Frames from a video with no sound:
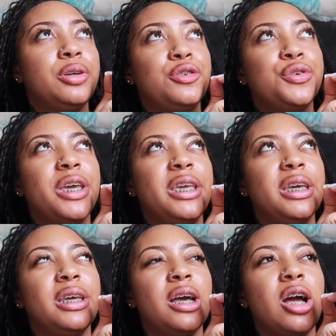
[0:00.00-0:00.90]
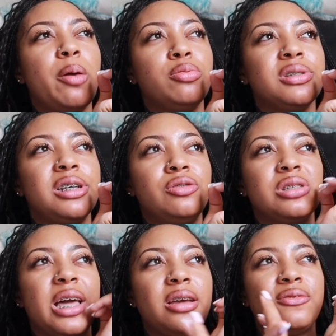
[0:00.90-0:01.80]
bill and a couple
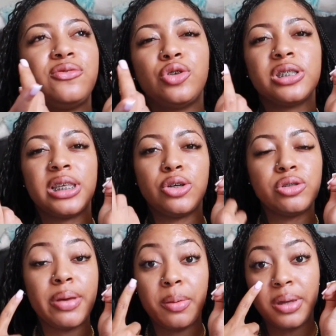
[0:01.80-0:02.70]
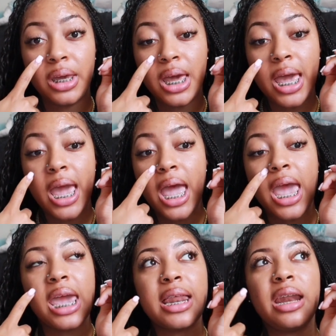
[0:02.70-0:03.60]
singles, like four singles maybe.
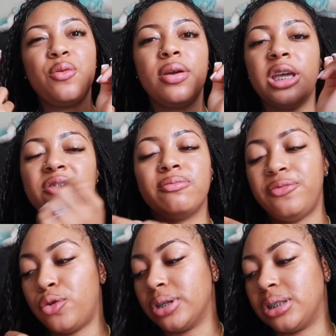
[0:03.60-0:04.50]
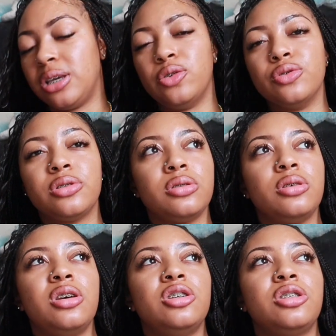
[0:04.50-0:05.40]
And I didn't want to give him four singles.
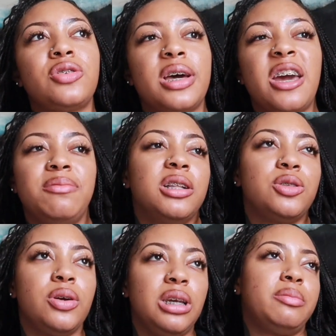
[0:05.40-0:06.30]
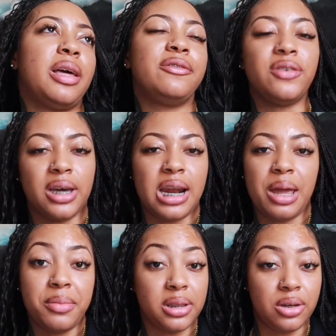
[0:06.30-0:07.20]
So I gave him the 20. I'm like, fuck it, I
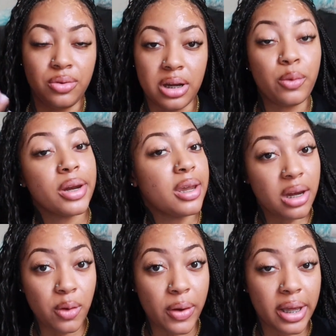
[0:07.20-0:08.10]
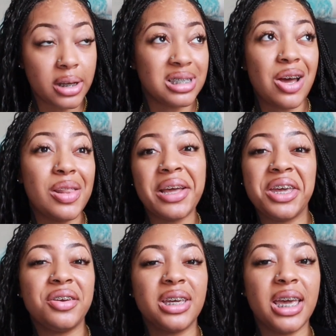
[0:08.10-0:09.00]
ain't about to do nothing with it anyway. Because I don't like
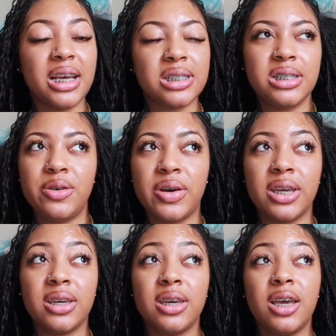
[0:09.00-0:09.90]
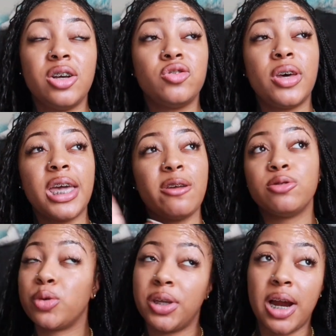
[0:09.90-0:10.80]
carrying cash anyway. So I gave
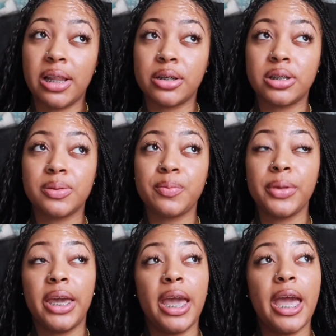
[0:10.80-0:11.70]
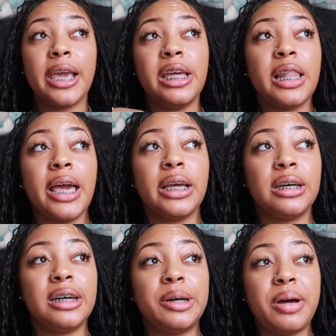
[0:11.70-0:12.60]
him $20. And he like,
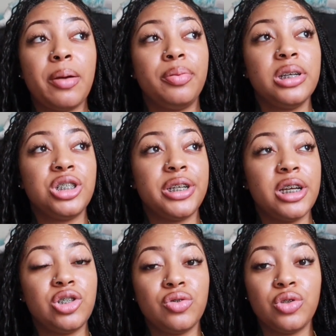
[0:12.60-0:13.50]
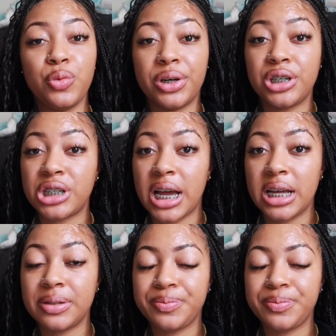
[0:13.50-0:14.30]
um, I appreciate you. You want a shot?